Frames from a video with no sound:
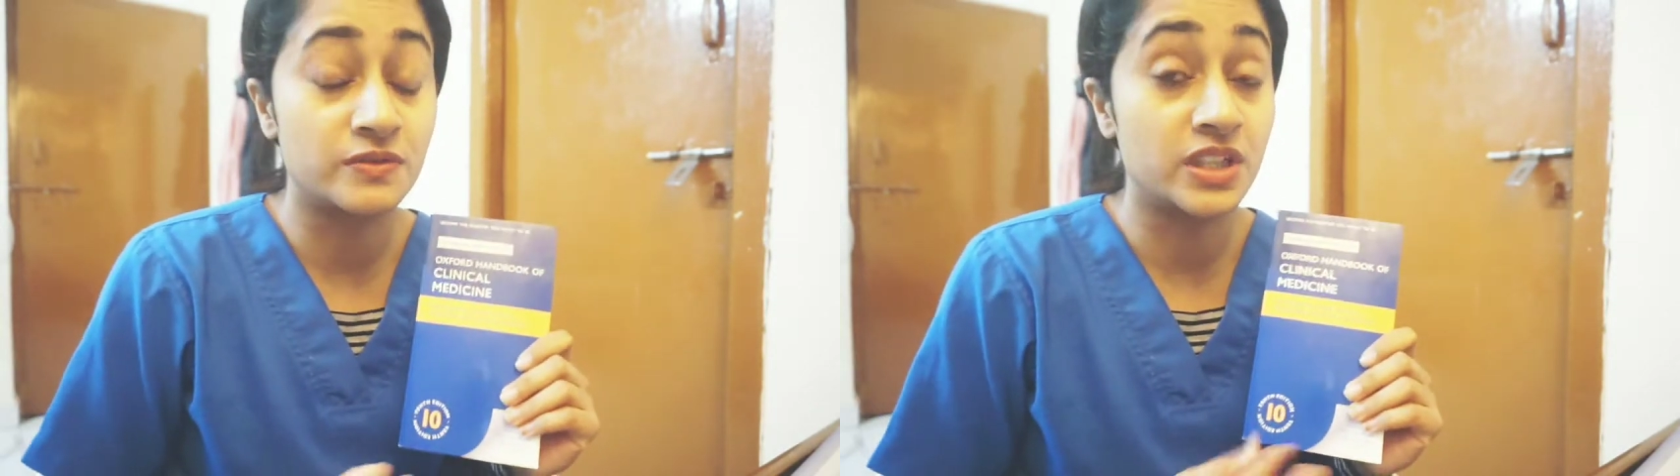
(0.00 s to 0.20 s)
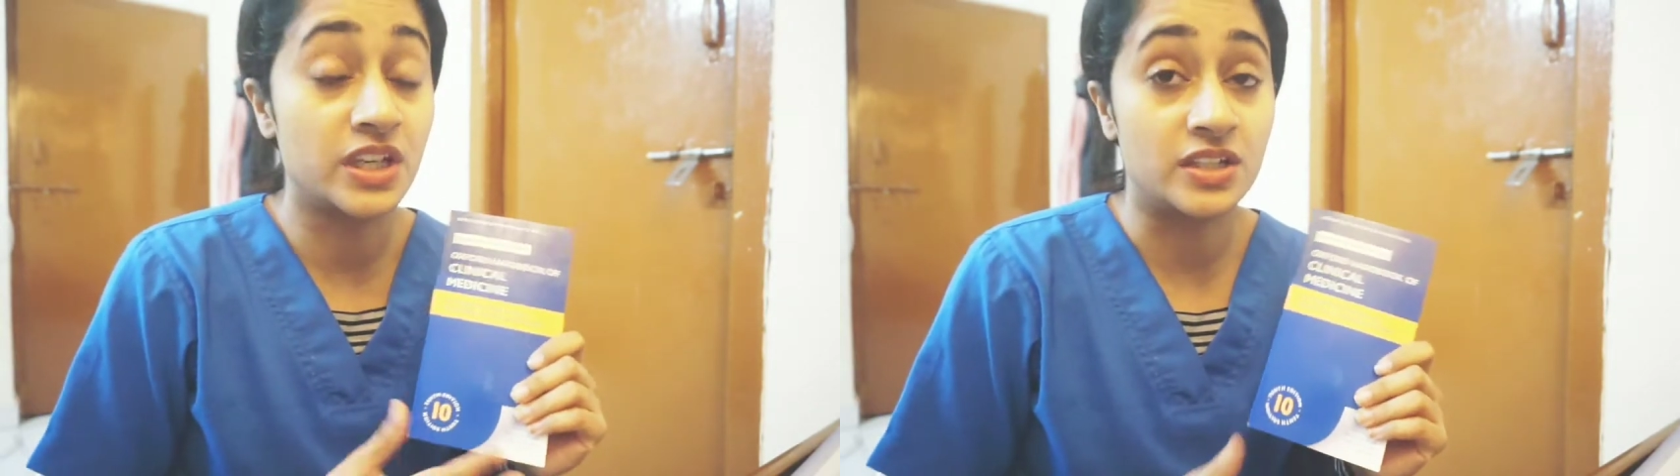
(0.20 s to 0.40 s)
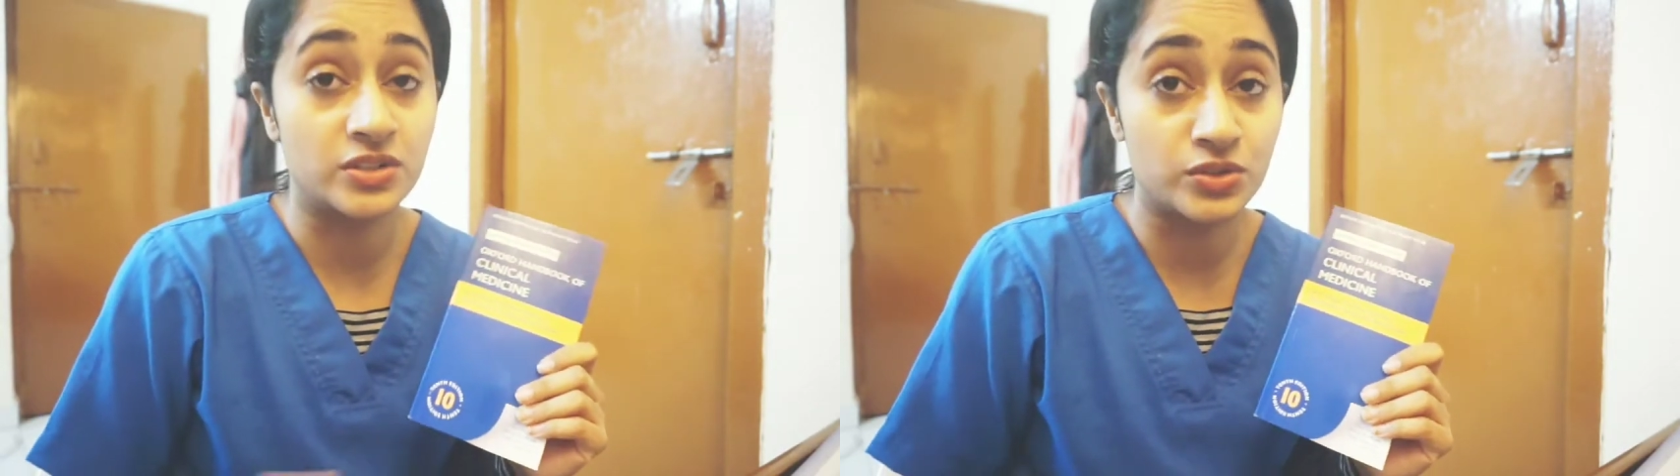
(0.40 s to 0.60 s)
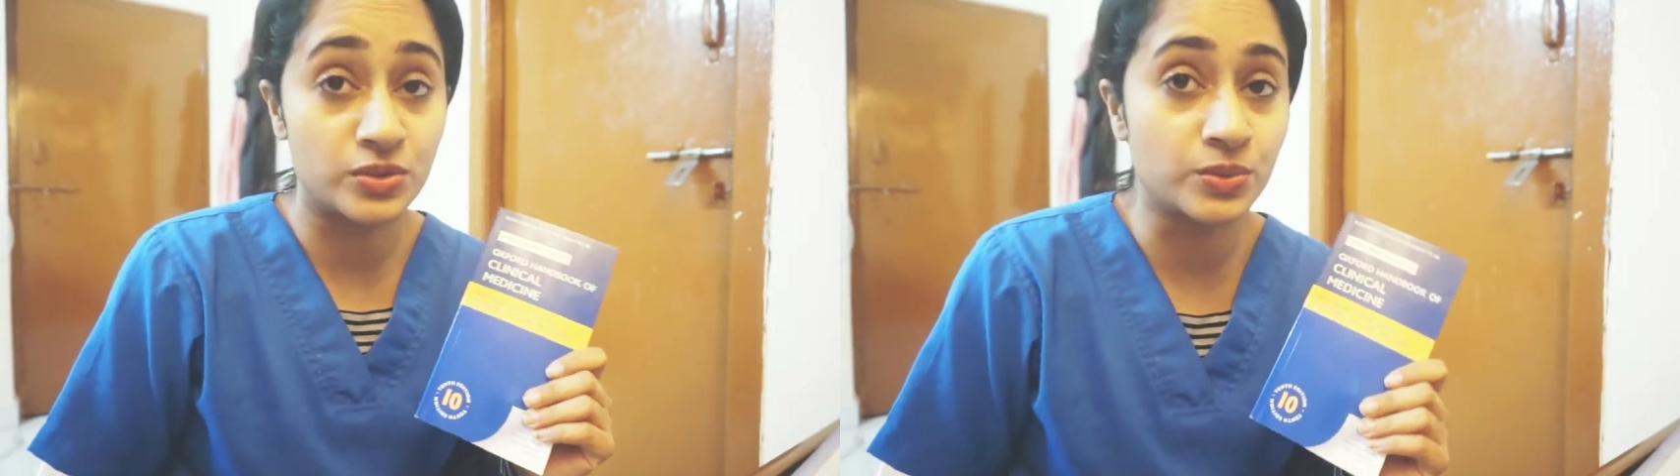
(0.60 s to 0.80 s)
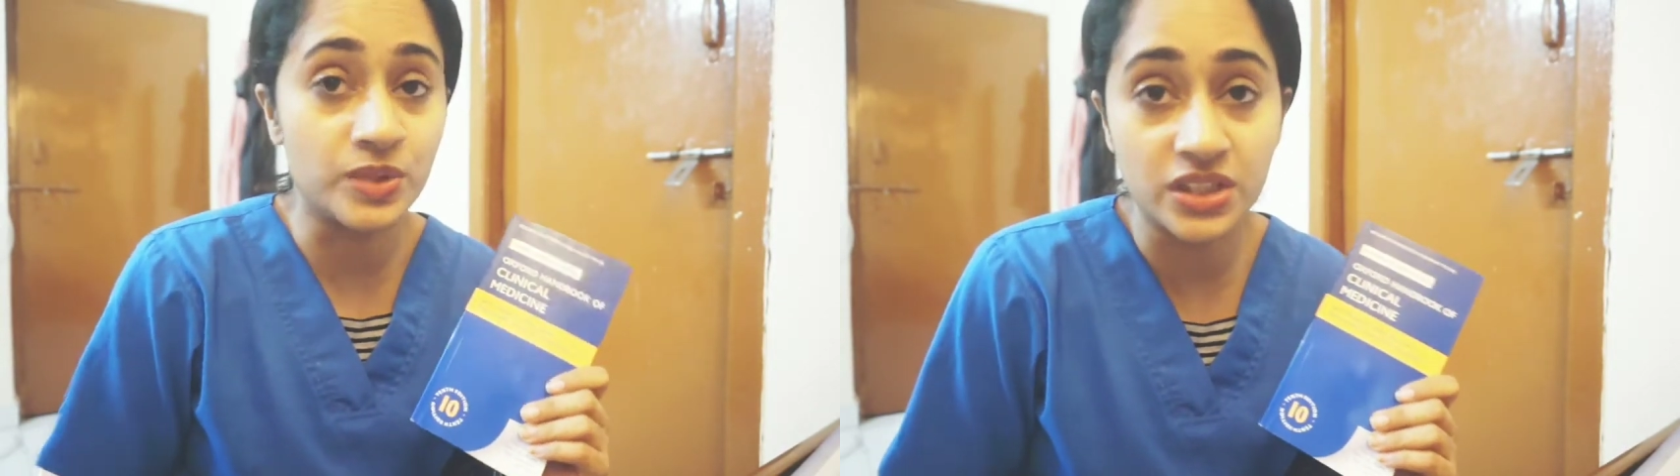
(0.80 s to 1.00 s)
gain
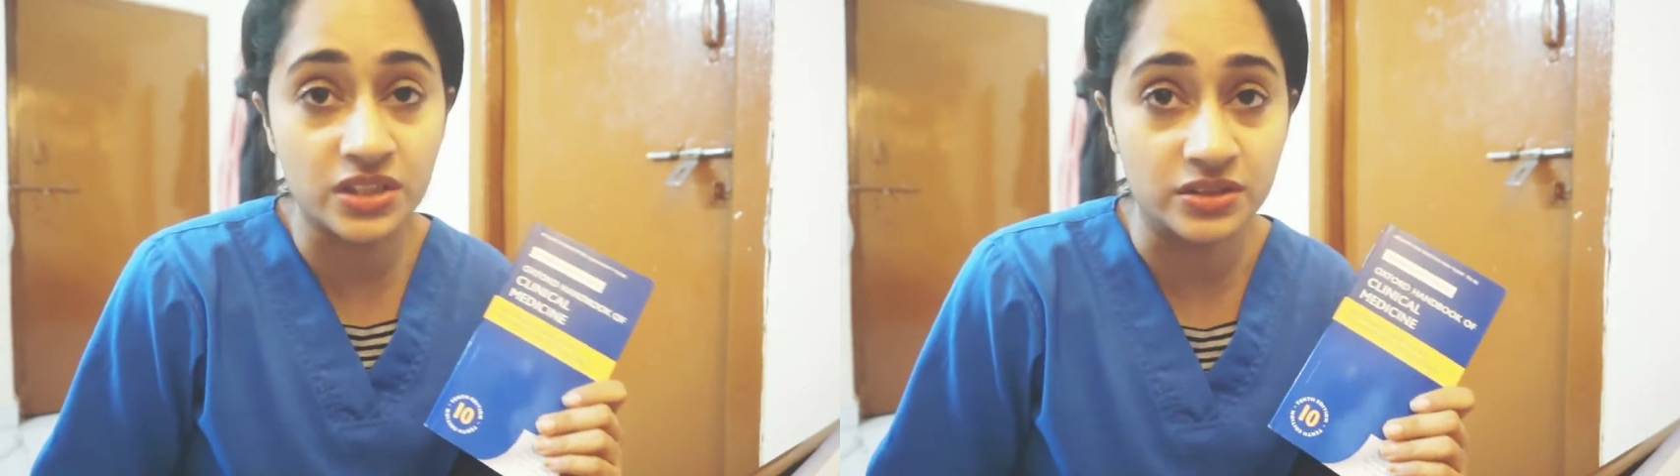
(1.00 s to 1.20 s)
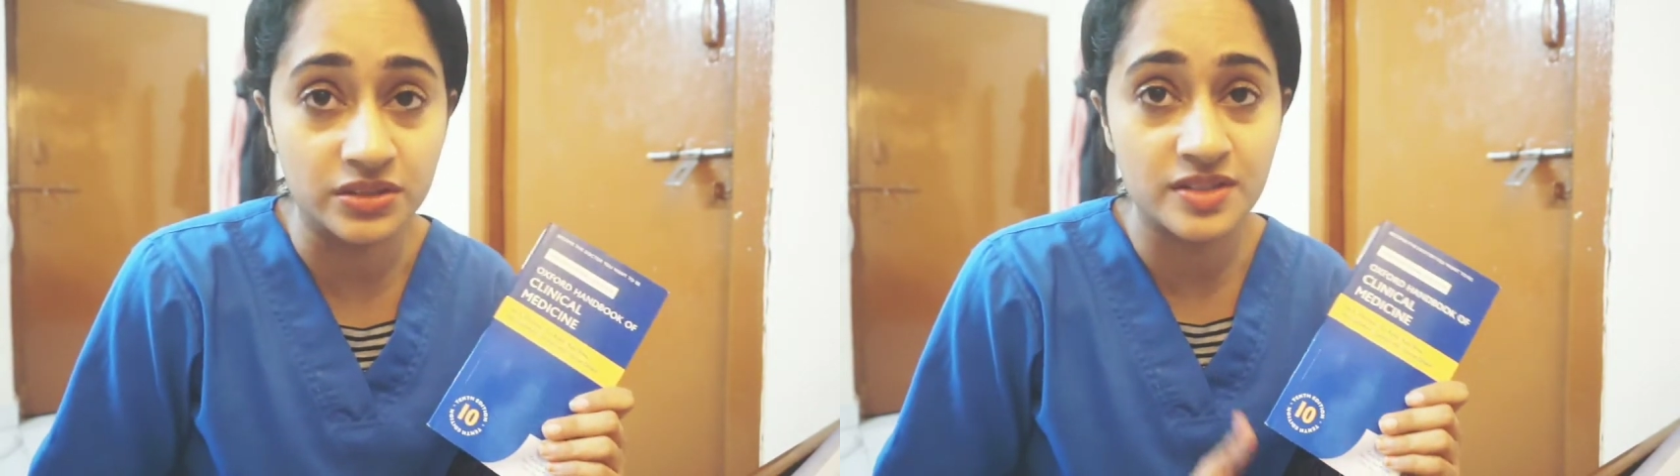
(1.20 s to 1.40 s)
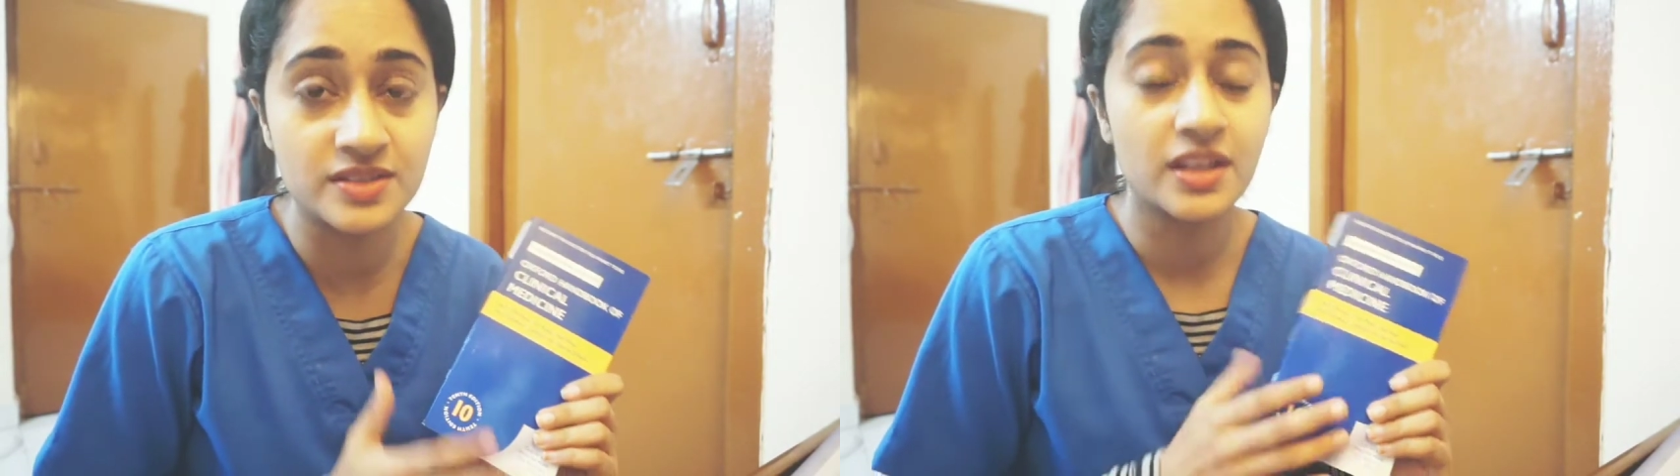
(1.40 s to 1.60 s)
through the years,